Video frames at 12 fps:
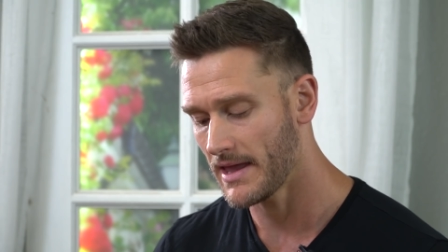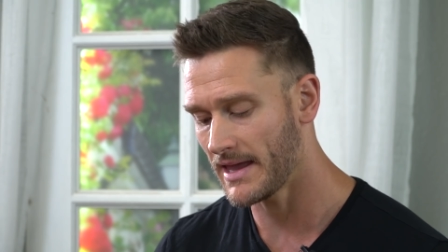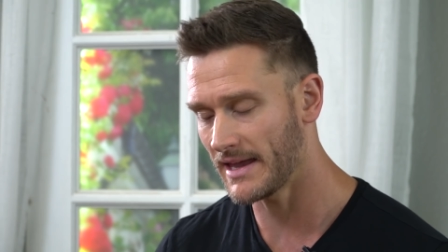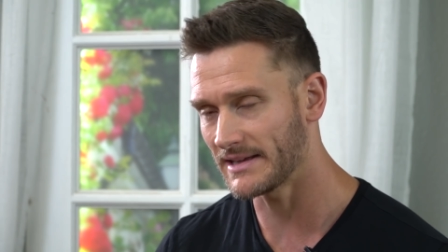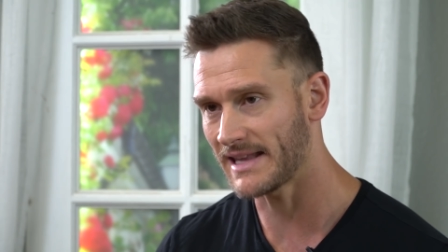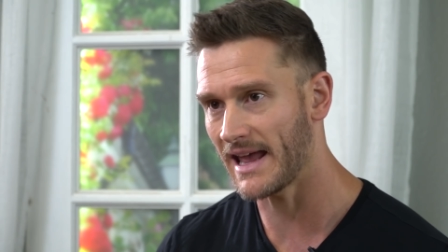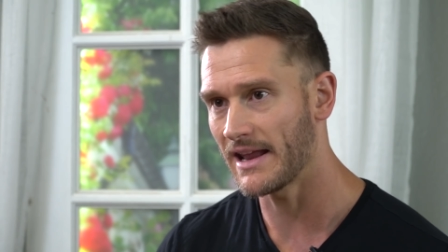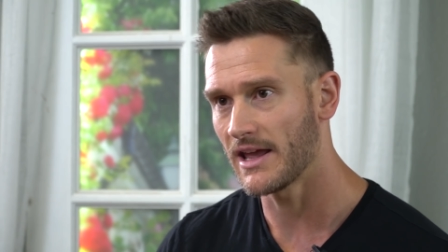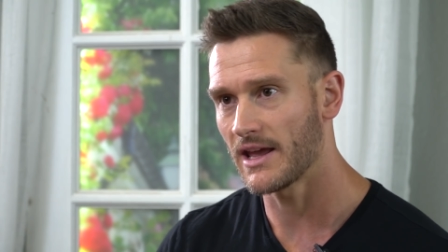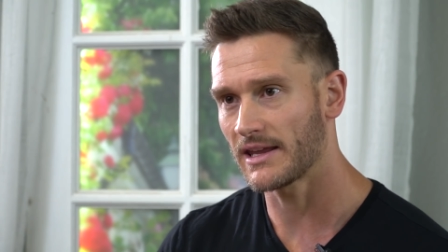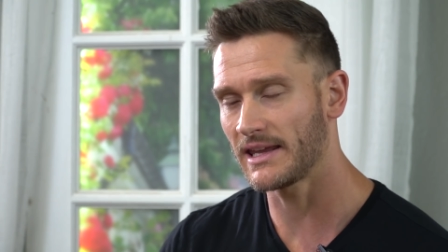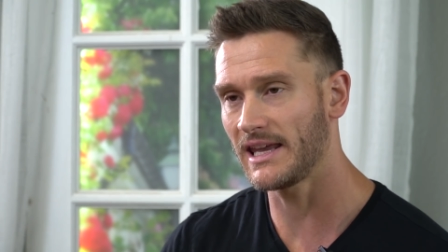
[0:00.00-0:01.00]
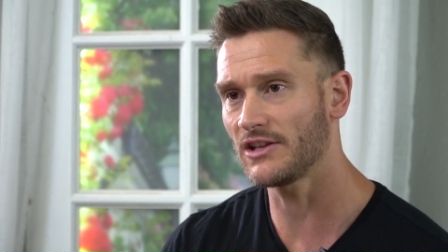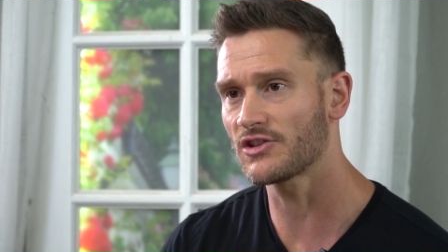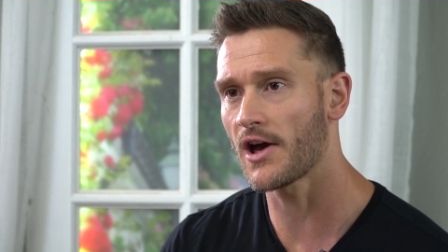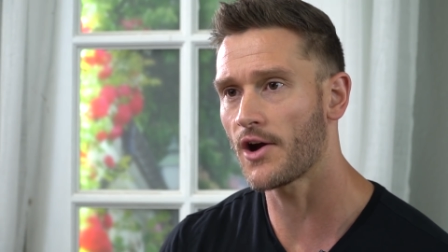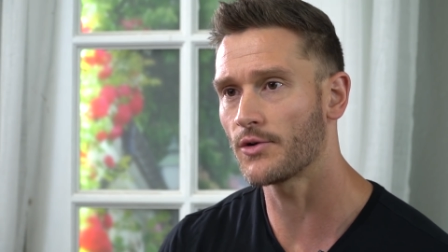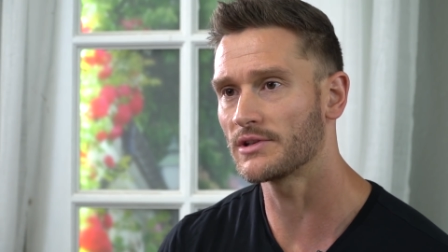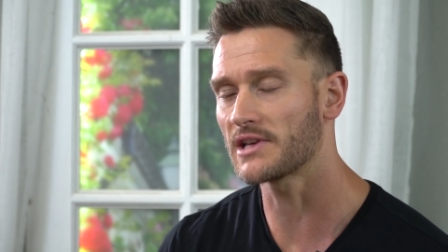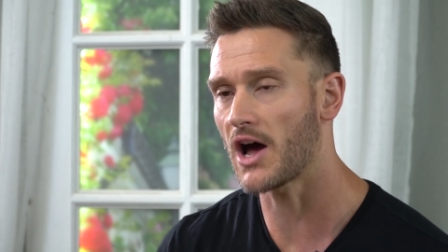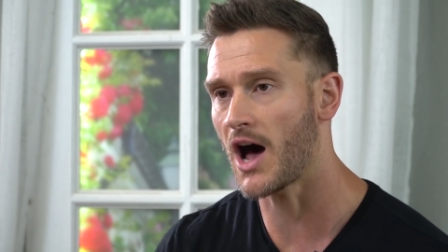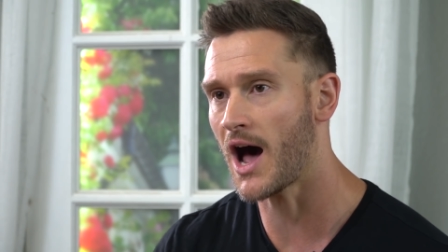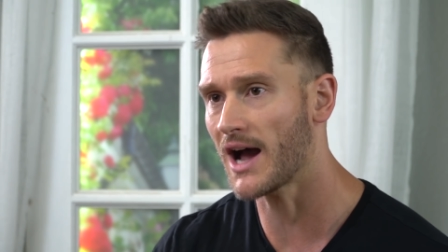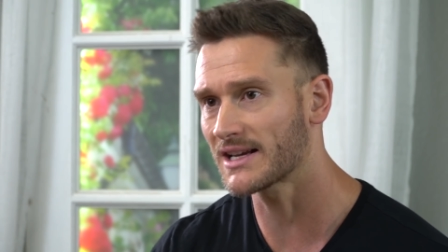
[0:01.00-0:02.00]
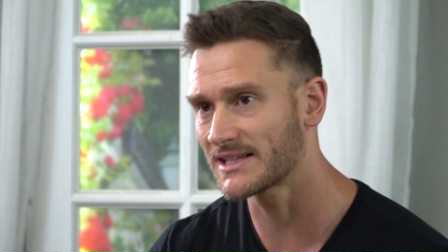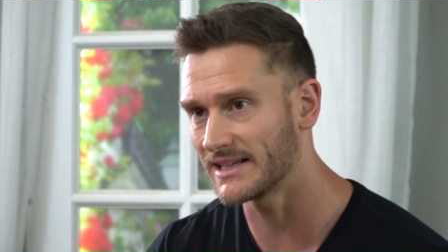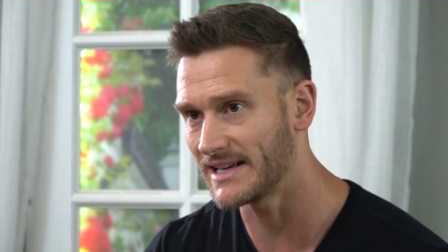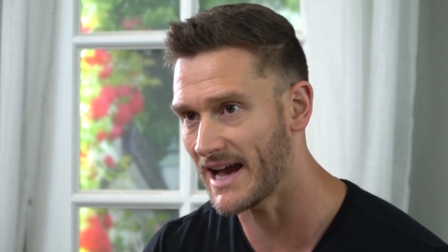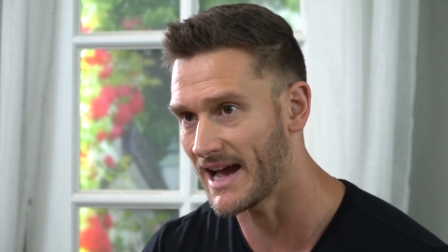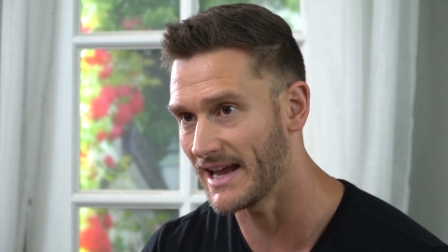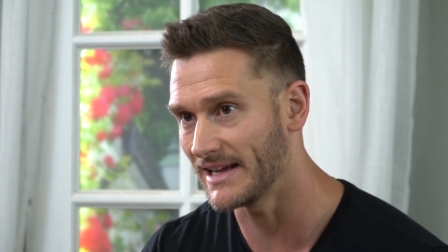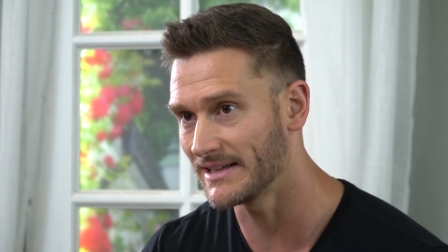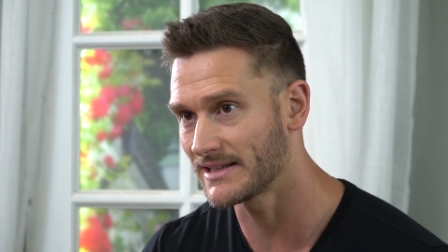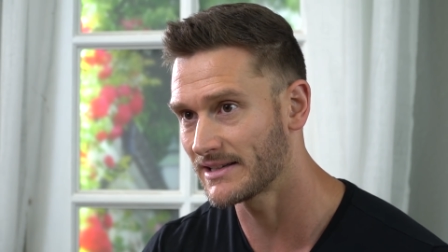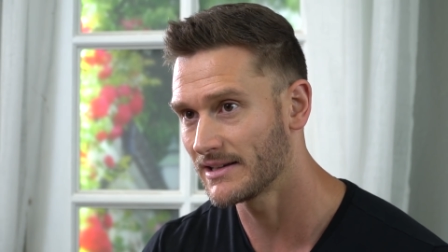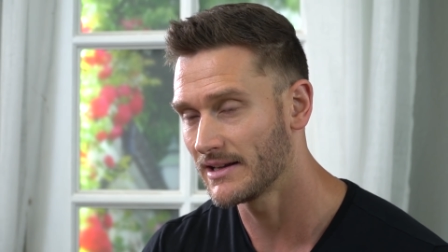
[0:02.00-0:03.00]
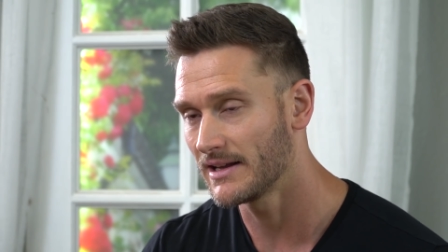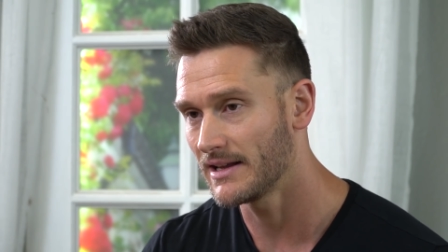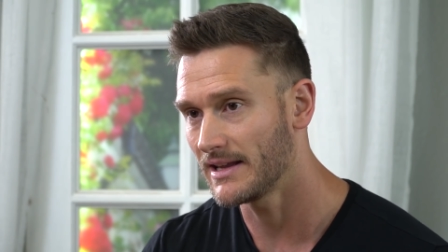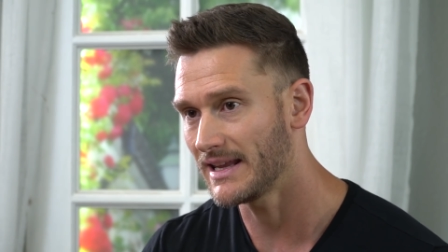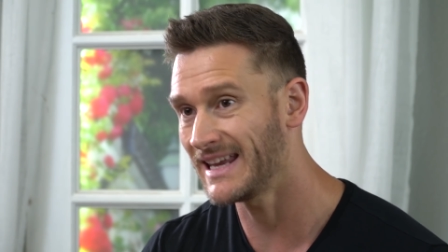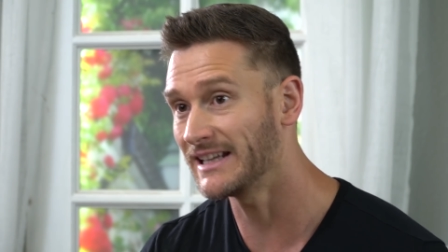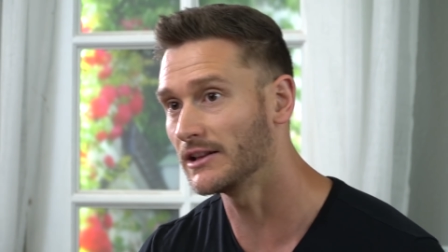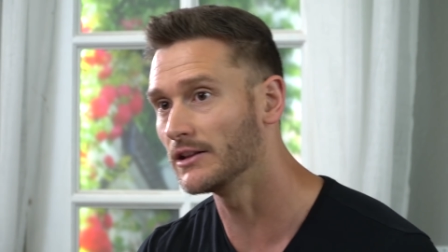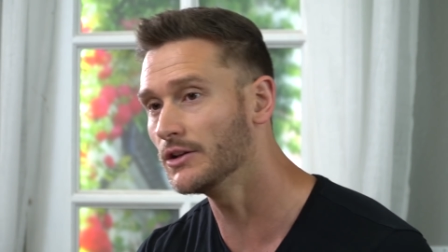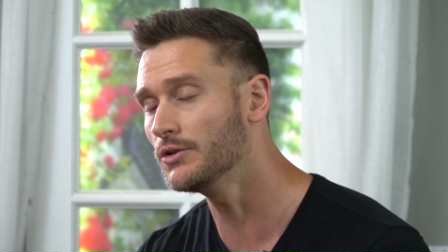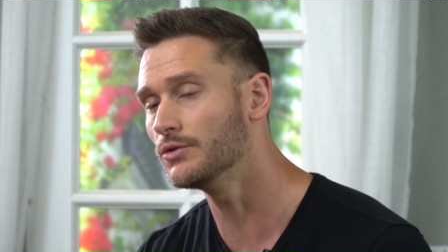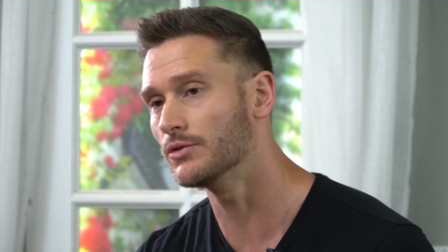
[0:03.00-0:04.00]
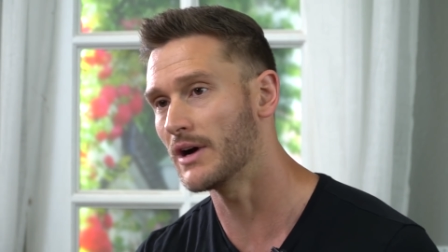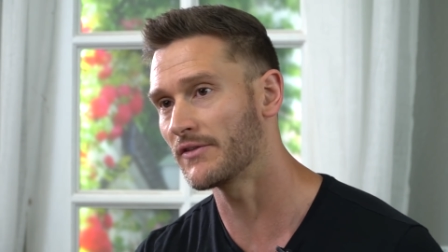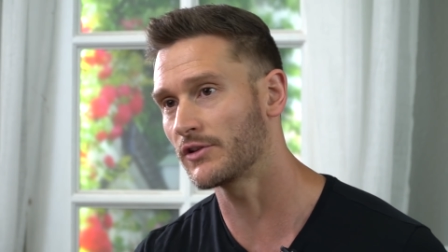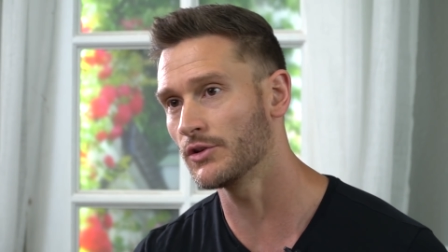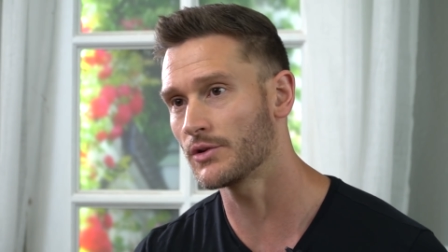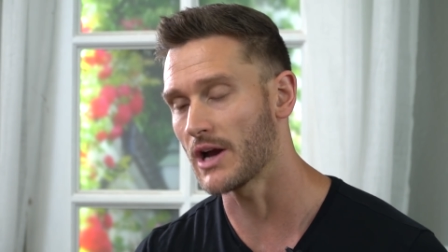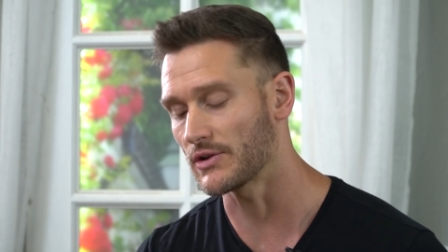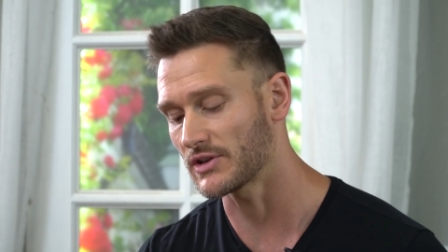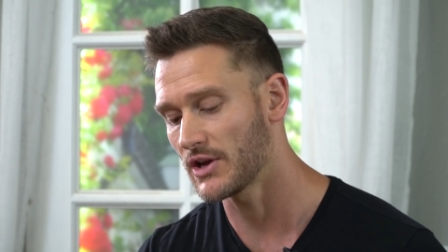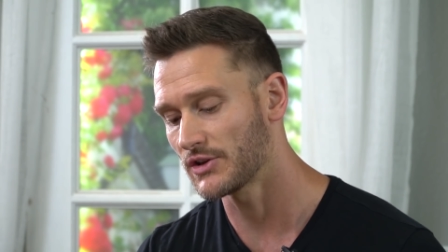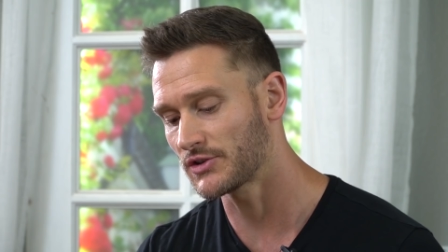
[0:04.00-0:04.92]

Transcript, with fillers: is that ketones oxidize in lieu of glucose.